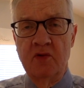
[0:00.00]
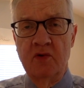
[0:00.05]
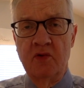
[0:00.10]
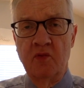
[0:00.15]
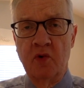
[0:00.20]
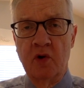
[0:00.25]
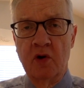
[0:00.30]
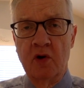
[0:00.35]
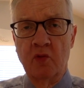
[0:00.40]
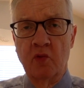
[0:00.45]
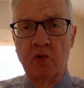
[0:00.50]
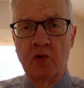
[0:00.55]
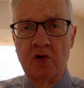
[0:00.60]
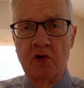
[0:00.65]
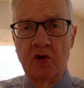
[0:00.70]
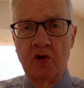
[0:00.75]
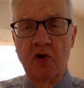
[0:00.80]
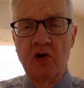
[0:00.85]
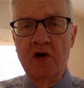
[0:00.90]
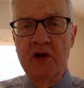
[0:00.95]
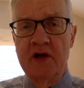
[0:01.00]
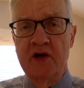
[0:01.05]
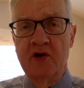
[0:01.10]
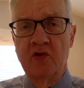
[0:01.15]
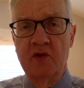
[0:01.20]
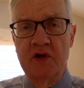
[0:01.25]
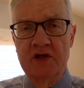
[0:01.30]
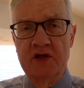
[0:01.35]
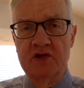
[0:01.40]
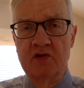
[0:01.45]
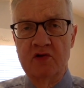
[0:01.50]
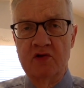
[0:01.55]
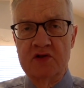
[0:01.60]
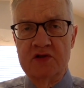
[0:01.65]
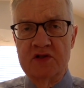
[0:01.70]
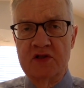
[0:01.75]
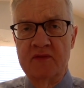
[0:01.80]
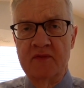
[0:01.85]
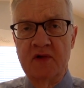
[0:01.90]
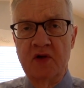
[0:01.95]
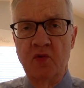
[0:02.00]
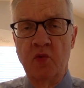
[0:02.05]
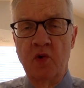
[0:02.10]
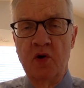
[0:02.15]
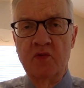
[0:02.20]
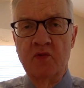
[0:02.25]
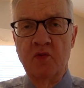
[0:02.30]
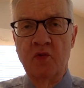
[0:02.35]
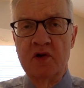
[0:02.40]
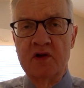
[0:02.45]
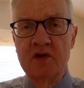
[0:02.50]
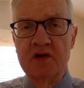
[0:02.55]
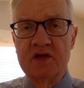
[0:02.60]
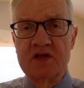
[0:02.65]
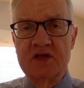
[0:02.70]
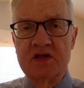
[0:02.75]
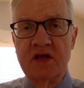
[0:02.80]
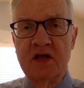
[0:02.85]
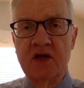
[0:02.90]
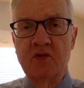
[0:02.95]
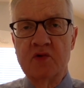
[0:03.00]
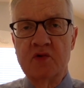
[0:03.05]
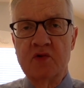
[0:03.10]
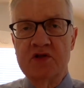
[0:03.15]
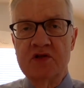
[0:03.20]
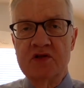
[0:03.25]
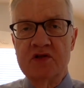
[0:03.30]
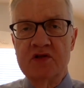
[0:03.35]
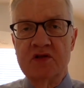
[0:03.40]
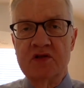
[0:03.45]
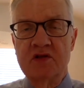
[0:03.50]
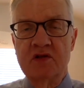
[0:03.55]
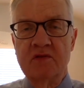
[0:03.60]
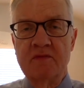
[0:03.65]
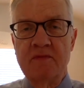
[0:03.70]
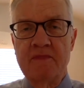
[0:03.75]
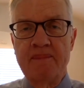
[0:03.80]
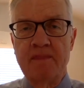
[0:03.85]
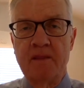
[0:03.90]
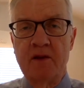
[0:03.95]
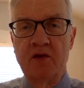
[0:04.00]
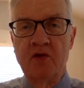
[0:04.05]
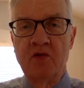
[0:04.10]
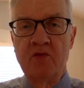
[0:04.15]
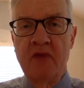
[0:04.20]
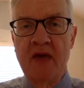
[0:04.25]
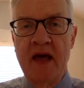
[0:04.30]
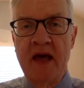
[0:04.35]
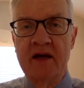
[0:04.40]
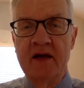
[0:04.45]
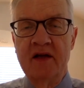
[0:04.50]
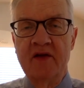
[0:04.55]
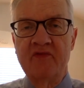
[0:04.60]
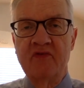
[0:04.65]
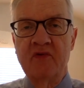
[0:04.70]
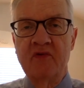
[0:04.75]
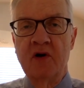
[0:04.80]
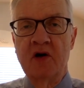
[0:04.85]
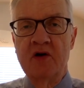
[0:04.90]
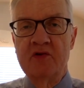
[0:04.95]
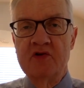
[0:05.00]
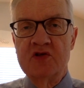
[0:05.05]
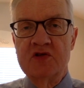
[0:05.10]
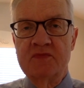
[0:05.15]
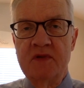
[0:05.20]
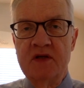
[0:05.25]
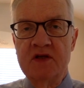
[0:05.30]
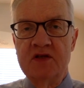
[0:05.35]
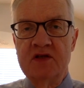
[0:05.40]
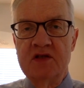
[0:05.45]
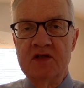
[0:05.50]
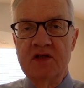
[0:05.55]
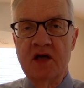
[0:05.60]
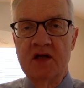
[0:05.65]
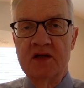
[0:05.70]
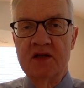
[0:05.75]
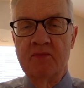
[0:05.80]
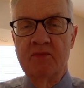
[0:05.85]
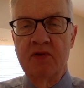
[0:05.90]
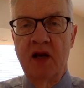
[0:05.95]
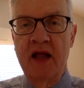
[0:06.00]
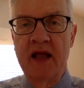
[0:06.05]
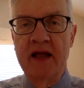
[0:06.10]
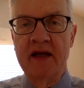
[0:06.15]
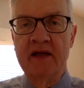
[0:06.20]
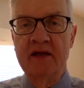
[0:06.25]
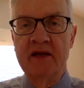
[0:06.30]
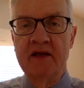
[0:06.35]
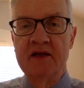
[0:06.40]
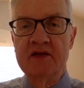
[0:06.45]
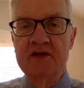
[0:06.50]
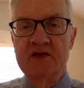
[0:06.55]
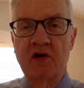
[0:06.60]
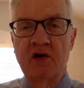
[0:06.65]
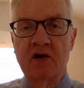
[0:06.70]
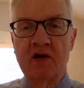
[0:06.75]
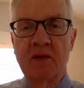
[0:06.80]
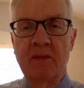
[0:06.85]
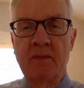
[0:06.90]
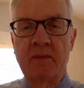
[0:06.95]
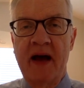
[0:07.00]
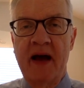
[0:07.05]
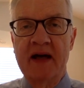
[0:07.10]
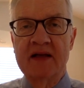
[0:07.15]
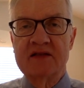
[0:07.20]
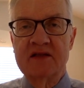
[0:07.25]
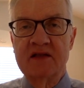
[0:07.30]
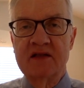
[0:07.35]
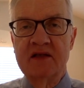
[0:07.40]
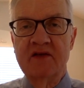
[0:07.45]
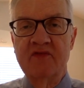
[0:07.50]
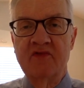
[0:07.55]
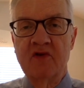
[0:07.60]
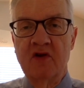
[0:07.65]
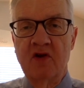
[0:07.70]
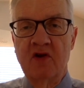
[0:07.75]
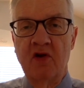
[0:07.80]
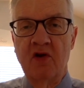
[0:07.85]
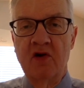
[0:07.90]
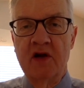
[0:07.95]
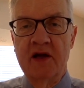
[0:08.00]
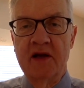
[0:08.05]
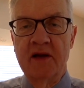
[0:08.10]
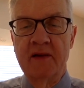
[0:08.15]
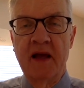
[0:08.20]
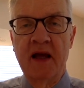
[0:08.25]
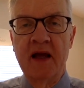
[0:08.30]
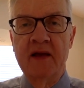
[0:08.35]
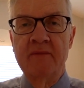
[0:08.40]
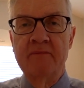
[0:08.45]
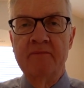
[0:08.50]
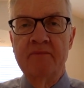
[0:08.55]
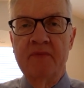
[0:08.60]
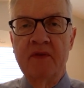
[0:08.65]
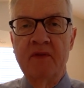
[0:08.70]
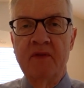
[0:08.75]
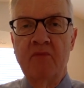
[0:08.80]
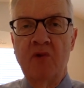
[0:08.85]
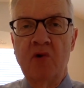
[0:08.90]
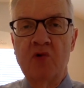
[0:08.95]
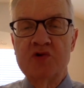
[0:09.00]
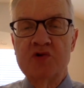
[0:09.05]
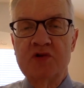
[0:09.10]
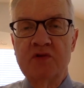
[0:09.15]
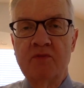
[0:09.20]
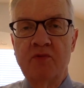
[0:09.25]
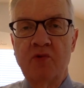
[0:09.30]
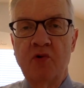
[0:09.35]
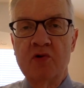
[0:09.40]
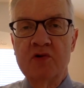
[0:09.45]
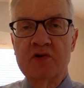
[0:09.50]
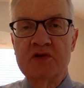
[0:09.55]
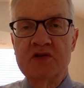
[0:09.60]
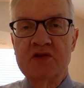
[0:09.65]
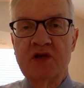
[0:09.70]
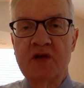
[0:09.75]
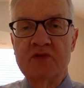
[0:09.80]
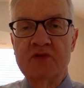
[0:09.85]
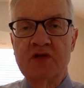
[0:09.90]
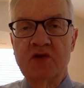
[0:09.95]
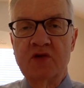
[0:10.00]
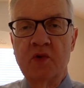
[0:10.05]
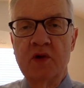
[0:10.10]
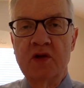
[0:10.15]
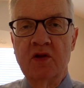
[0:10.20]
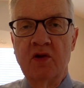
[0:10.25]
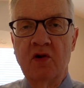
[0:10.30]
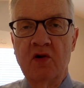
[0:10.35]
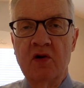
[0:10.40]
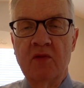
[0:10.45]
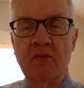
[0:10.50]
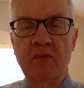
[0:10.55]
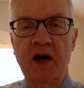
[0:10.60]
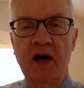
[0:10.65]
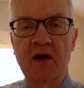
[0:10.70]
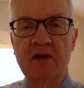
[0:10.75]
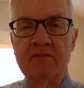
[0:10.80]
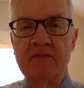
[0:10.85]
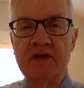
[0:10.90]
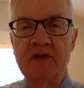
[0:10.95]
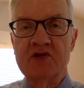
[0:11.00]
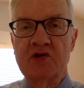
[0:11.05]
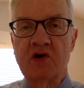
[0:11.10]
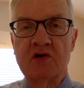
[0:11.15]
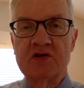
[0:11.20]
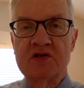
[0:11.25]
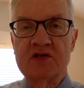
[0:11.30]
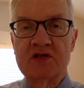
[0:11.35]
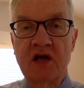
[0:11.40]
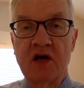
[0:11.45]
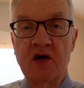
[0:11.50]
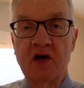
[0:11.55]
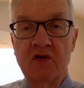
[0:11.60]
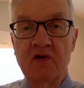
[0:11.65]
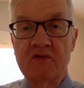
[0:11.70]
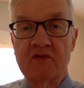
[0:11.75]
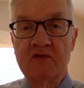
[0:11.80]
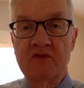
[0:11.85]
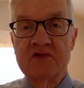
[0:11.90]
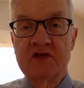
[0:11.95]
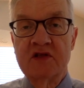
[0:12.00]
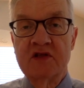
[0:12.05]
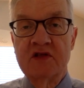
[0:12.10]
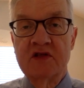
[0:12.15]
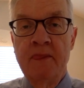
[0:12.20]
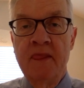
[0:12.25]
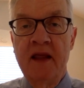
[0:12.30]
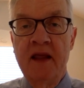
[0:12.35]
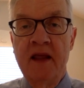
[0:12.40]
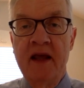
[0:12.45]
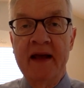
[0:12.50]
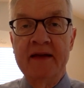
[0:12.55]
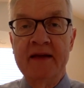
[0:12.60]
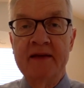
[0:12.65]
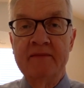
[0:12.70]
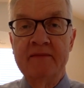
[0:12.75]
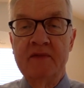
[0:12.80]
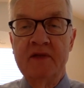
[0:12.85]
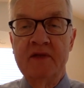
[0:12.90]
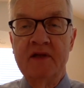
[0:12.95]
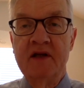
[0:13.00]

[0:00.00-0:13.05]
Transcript: we're learning creatures. I mean, what distinguishes humanity from other species on the planet is our capacity for learning. And the most important subject we learn about is ourselves. And